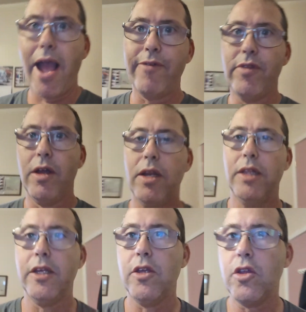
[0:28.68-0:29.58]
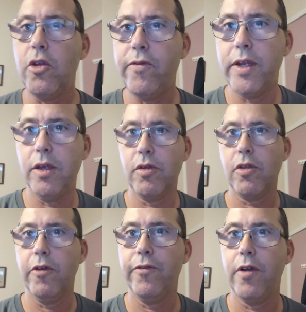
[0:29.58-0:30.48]
I've done at least 2 videos
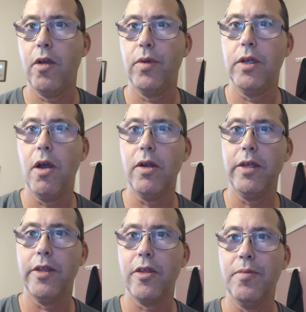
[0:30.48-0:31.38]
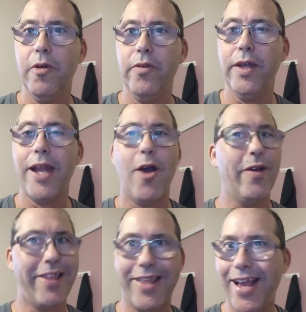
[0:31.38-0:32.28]
so far regarding this movie and how
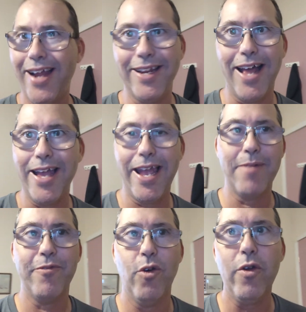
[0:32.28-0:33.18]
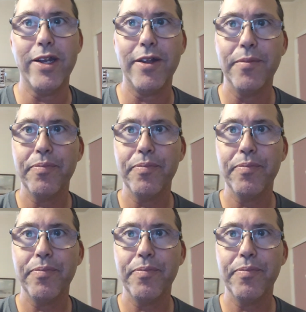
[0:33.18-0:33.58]
excited I am for it.